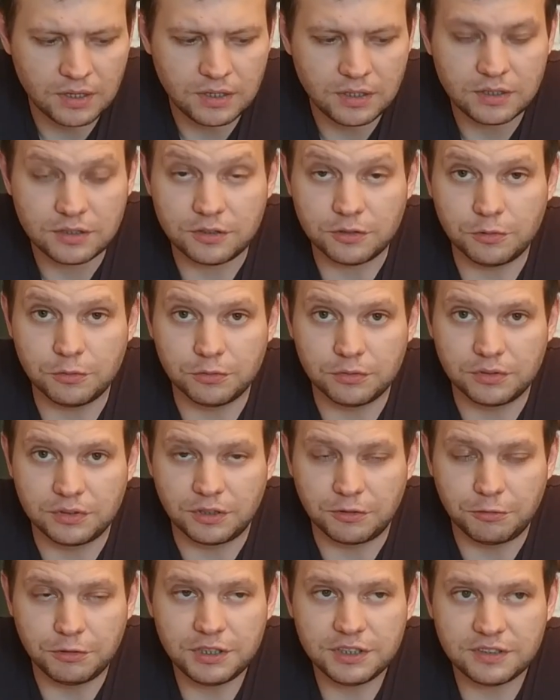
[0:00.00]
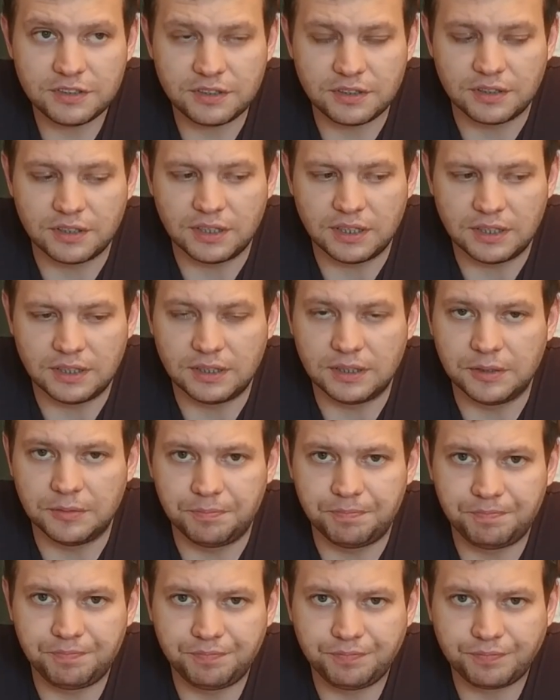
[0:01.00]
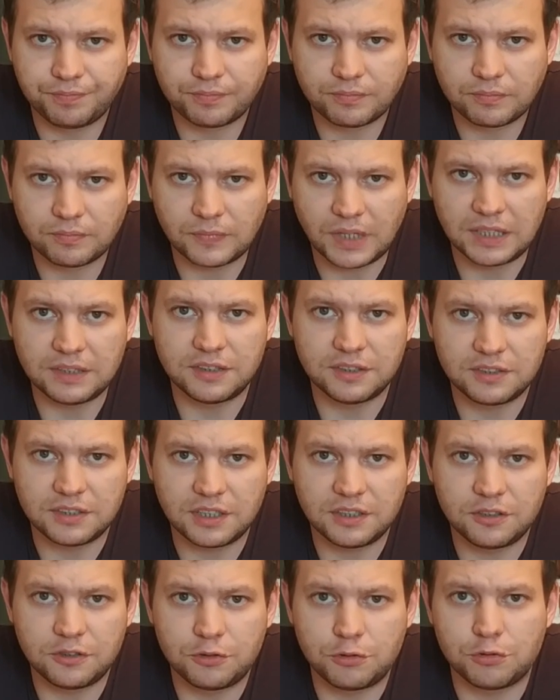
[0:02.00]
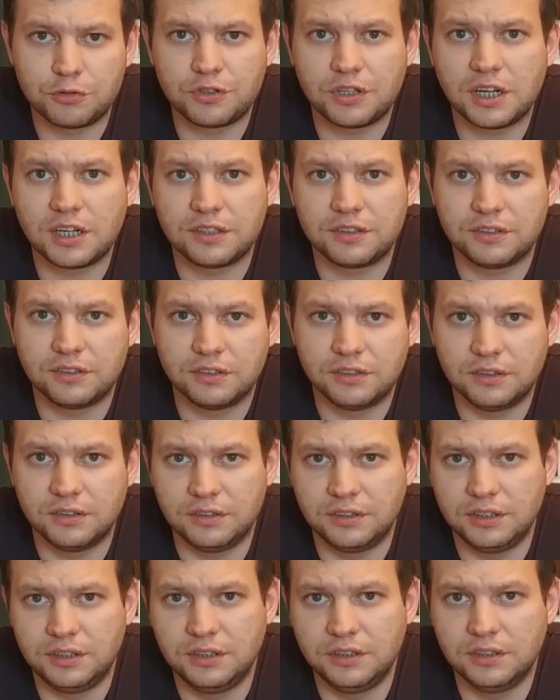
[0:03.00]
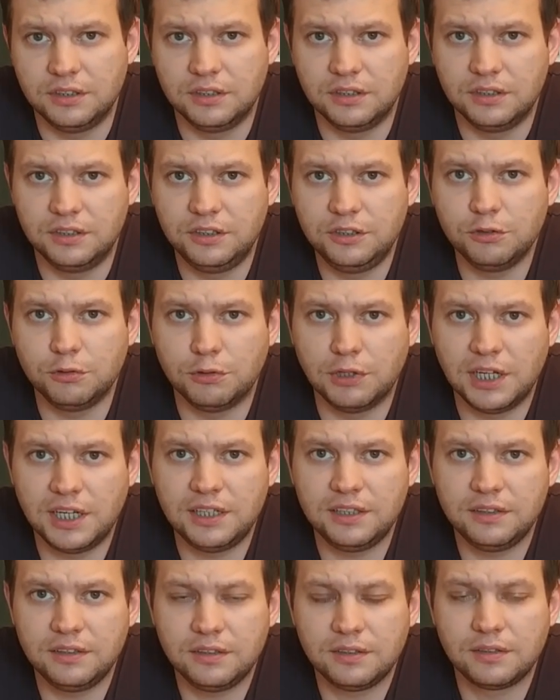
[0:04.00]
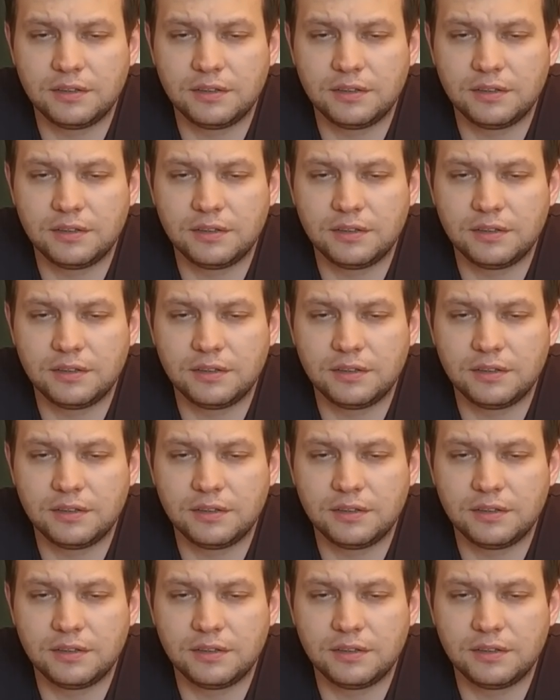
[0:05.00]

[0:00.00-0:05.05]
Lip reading: So the reason I decided to start the new line,